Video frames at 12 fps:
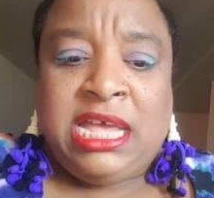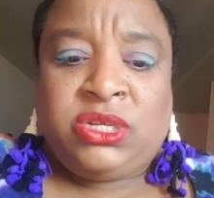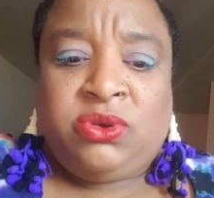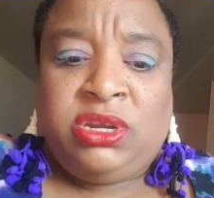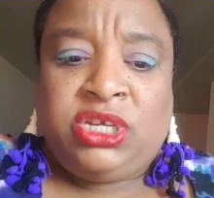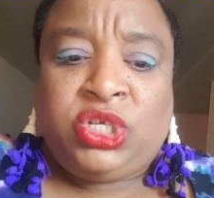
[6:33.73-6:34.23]

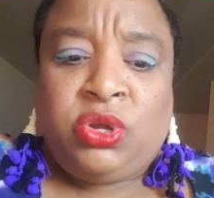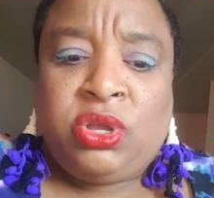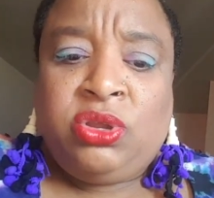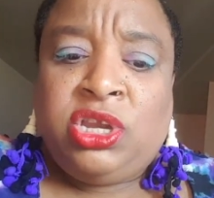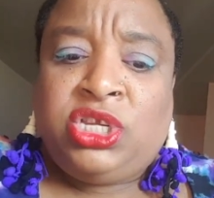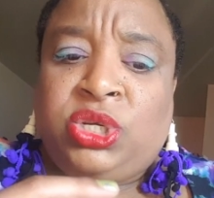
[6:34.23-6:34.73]
it's going to show
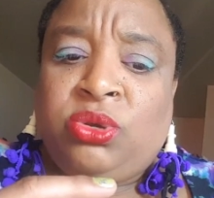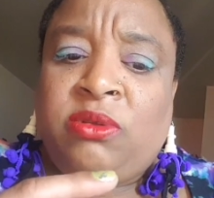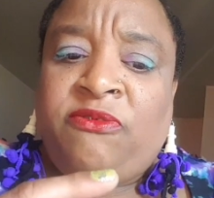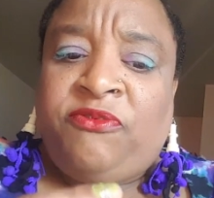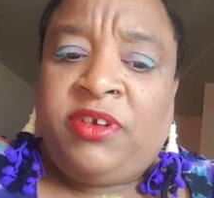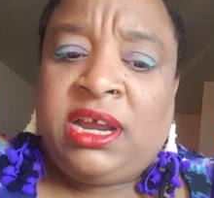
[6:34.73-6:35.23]
you the
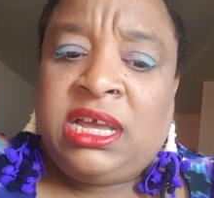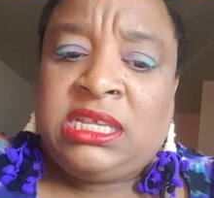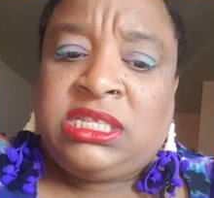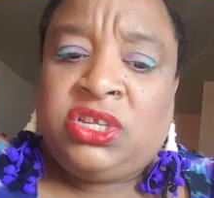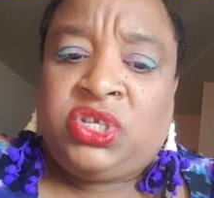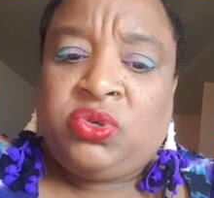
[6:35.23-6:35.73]
June
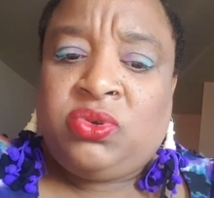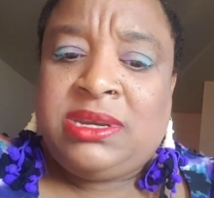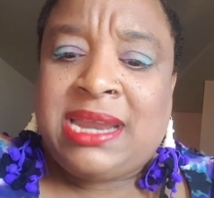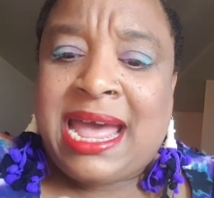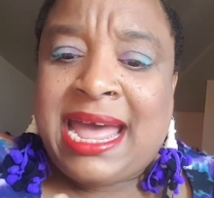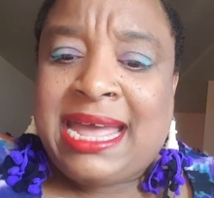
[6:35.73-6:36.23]
1st to
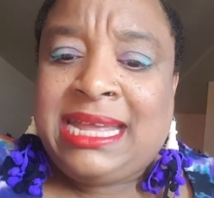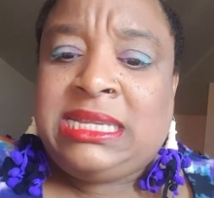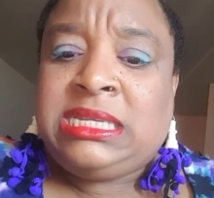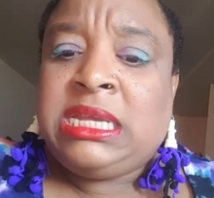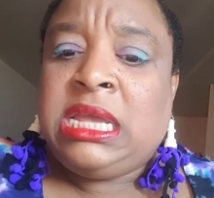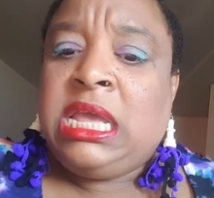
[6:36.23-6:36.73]
June
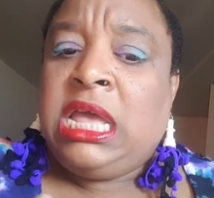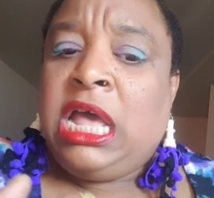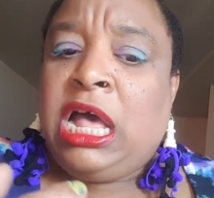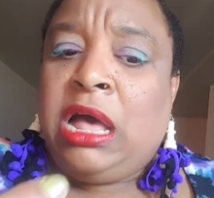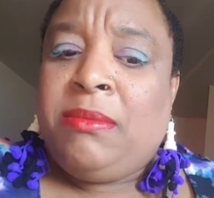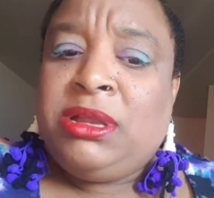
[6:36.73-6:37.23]
9th,
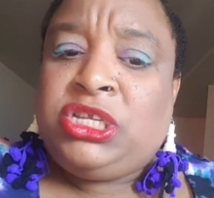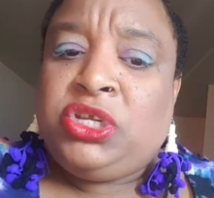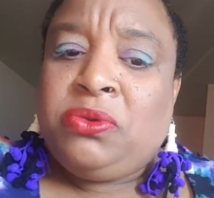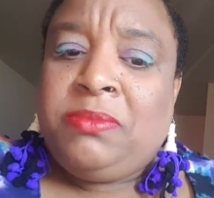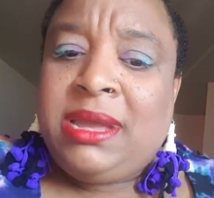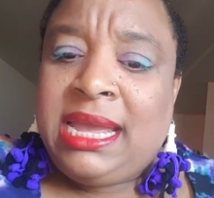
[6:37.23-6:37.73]
how much
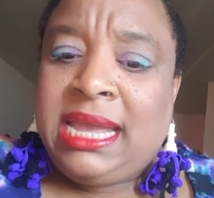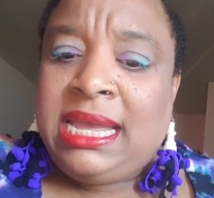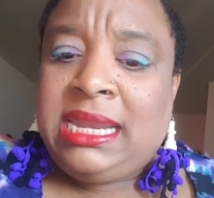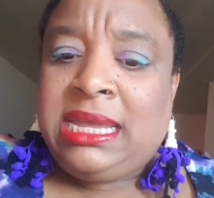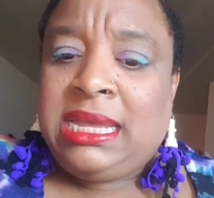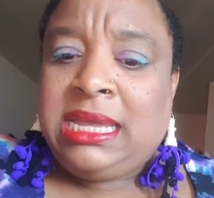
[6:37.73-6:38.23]
you
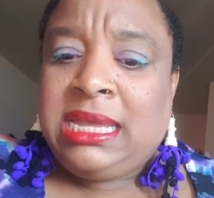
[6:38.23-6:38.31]
made.